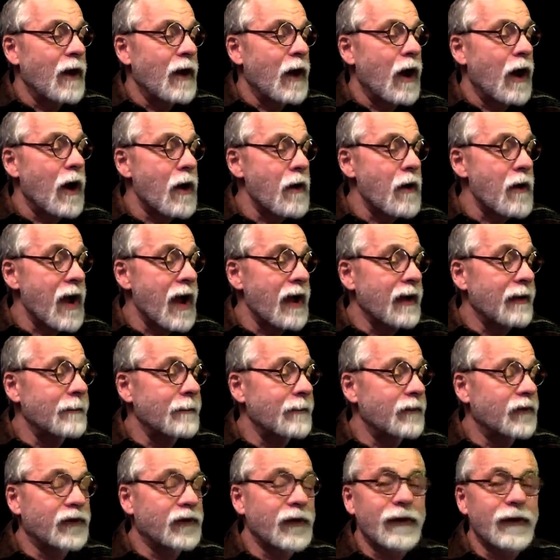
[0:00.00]
All right,
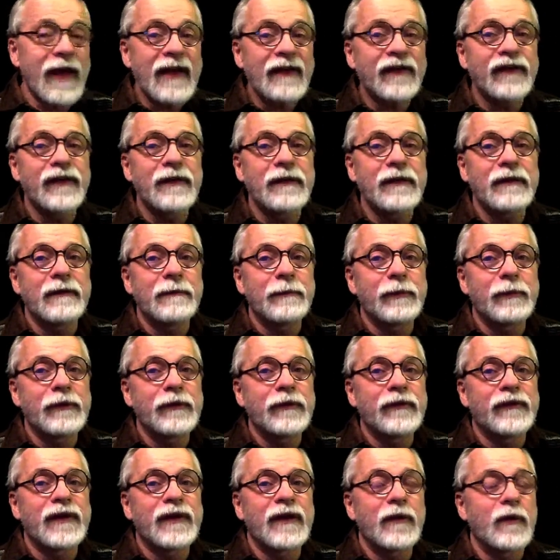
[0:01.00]
so that's the
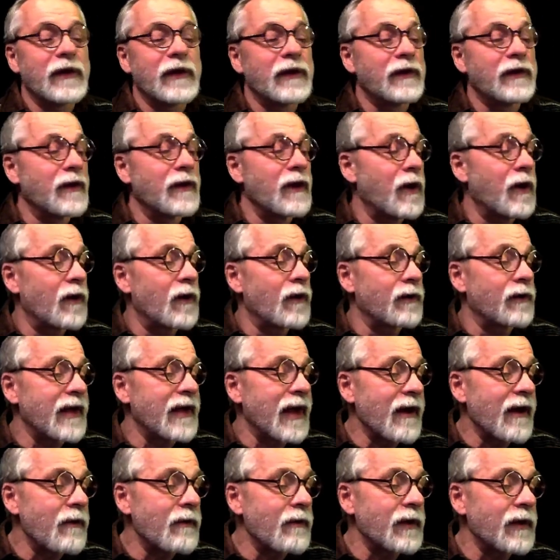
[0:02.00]
blues scale we know.
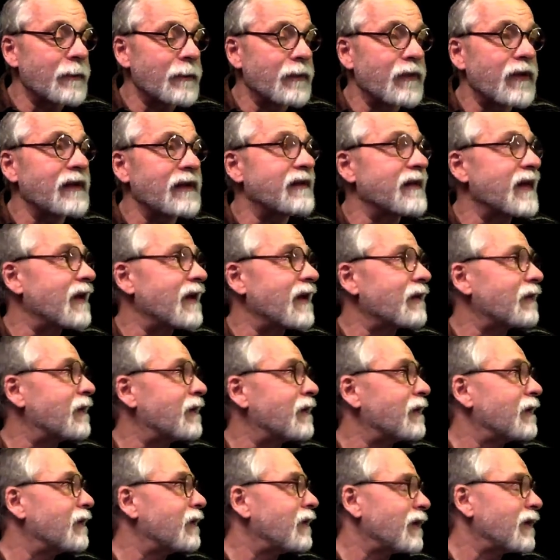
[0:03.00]
Now I want to break
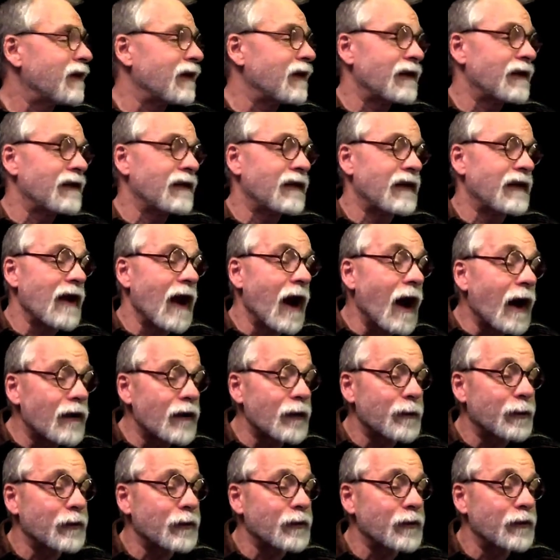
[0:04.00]
down the
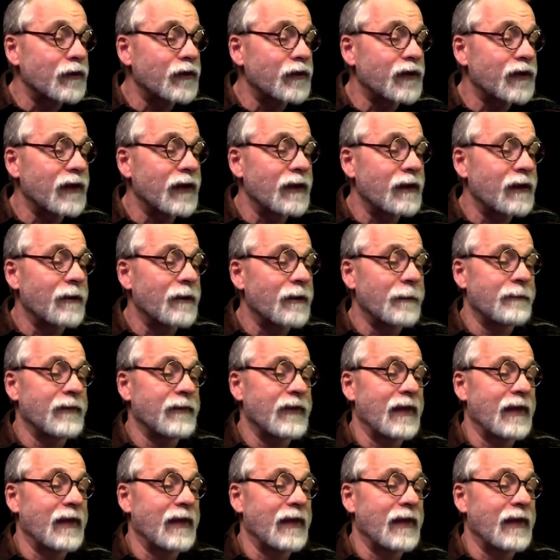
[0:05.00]
other blues scale.